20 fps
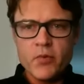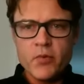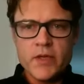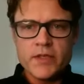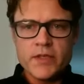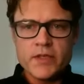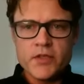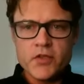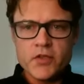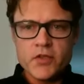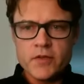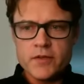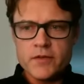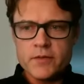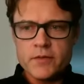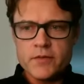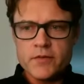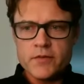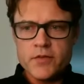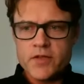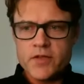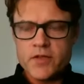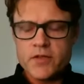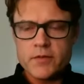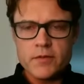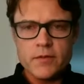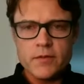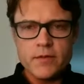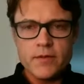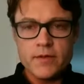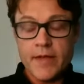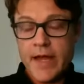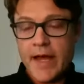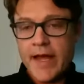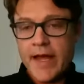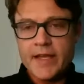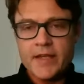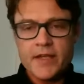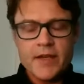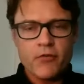which just, I
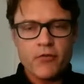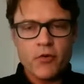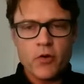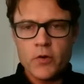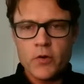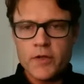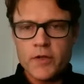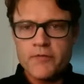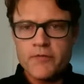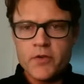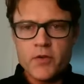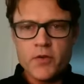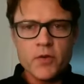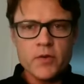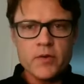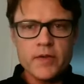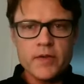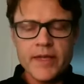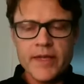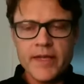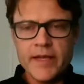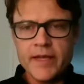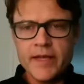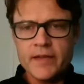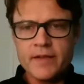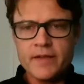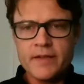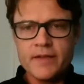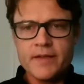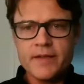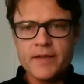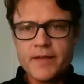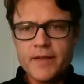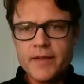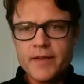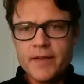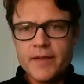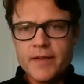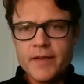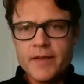had never heard of you. And
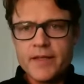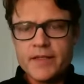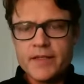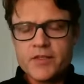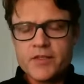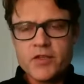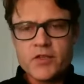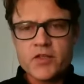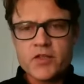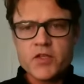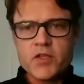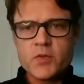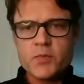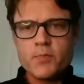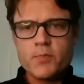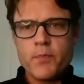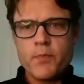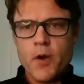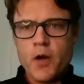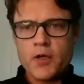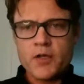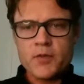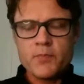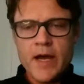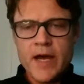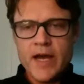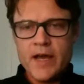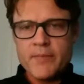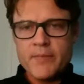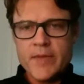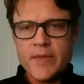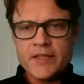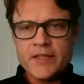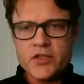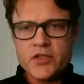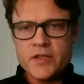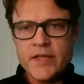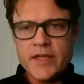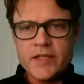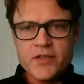it just sparked my
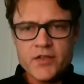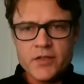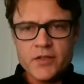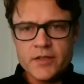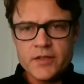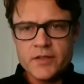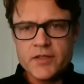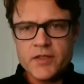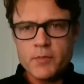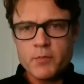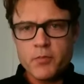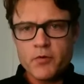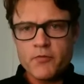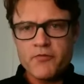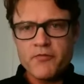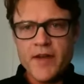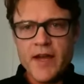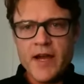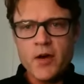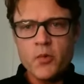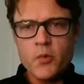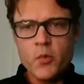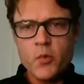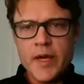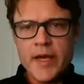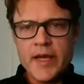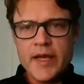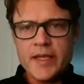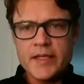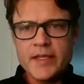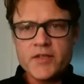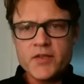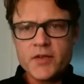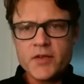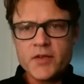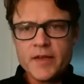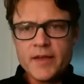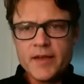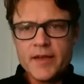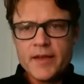imagination in some profound
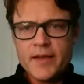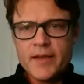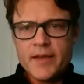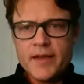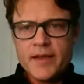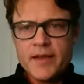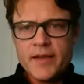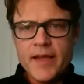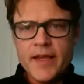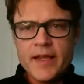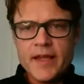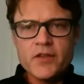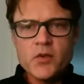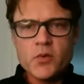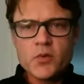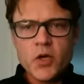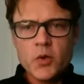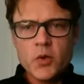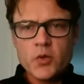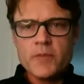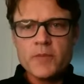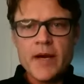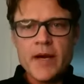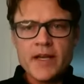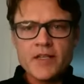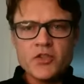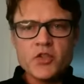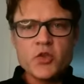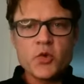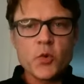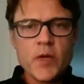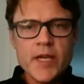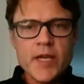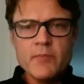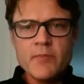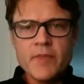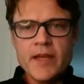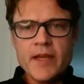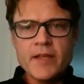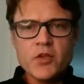ways. And you told about a
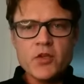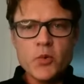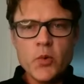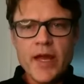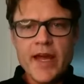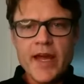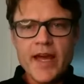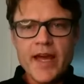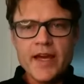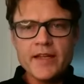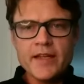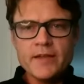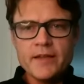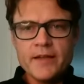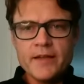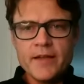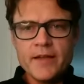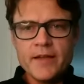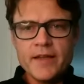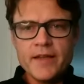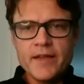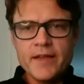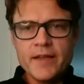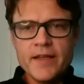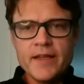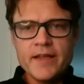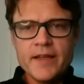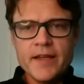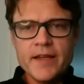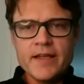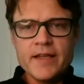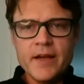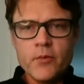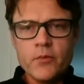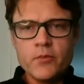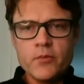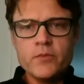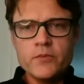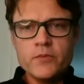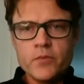dream that you had. And
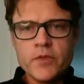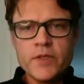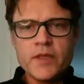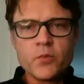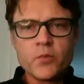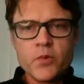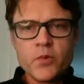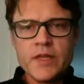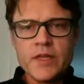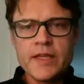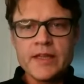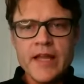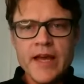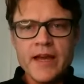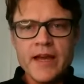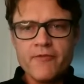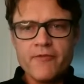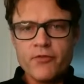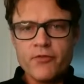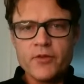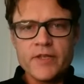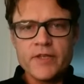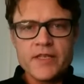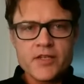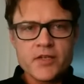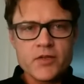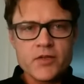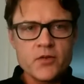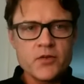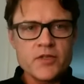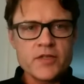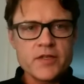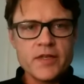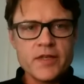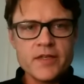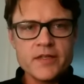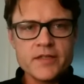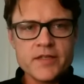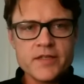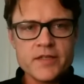I would really like for listeners to
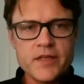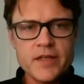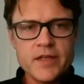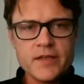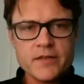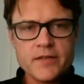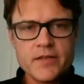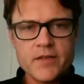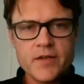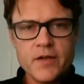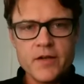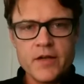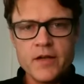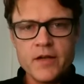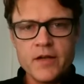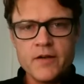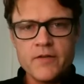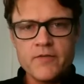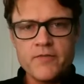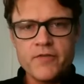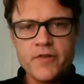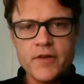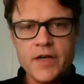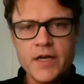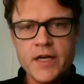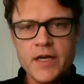get a sense of